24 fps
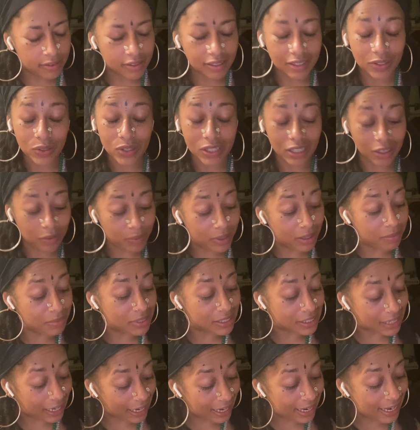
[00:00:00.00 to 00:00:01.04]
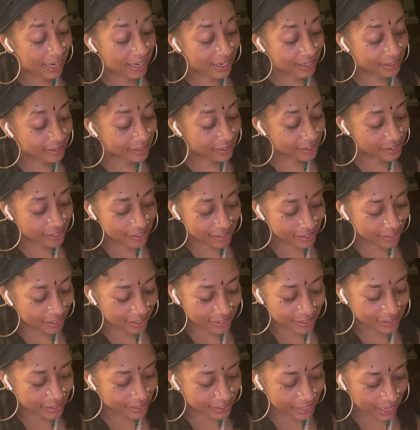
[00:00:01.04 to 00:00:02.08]
you see what I'm saying? This is
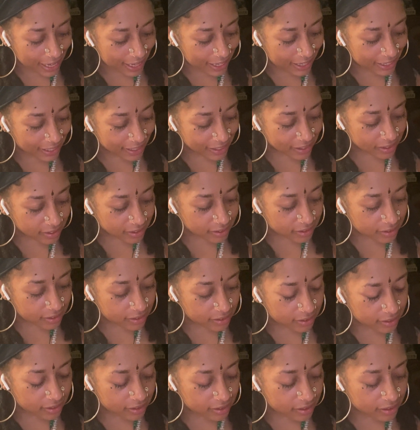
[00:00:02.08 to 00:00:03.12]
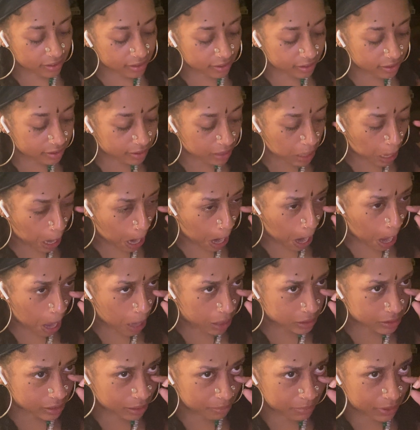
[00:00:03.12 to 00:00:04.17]
insane.
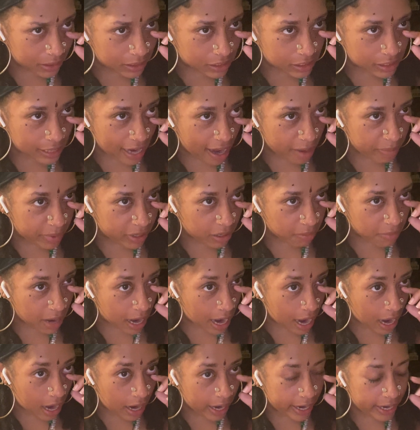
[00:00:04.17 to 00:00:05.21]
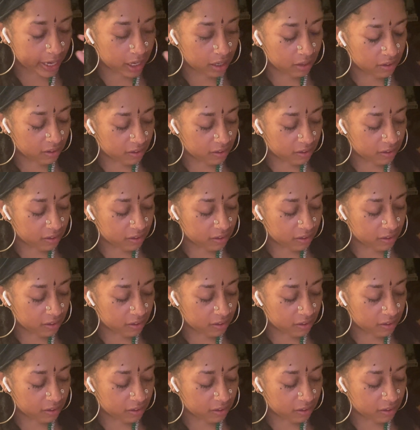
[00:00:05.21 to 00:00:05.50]
Something just happened to my eye.